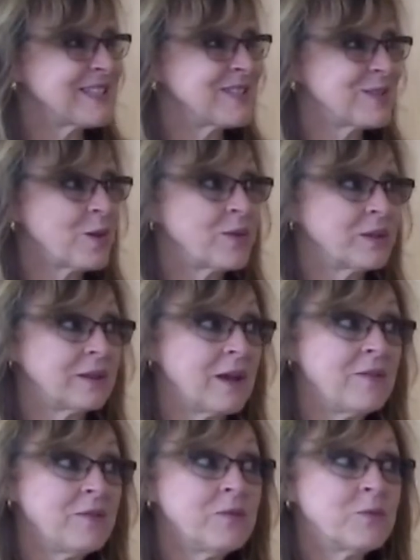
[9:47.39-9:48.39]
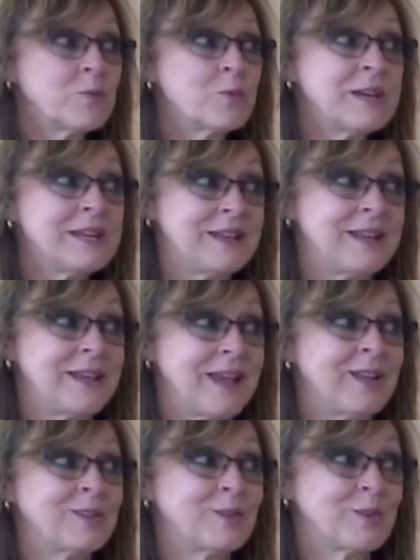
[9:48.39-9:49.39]
And so the love of reading
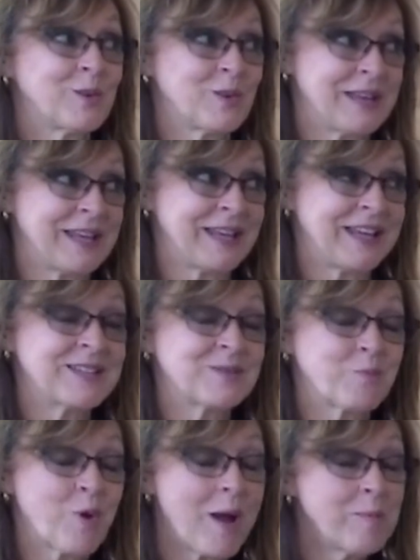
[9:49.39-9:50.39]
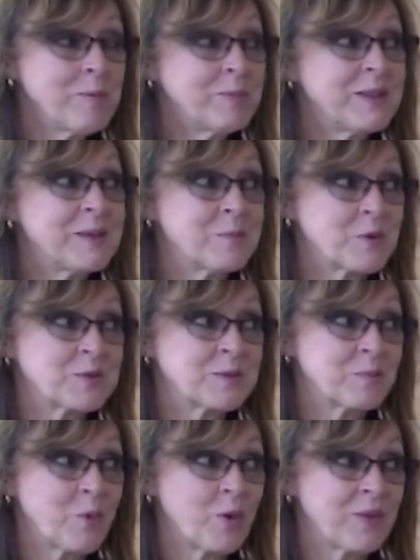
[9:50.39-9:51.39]
and learning is probably the most
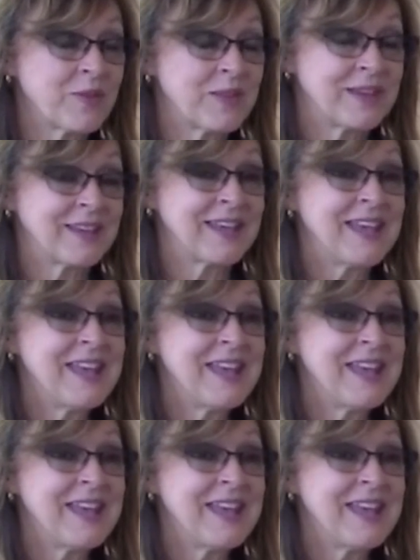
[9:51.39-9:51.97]
important thing.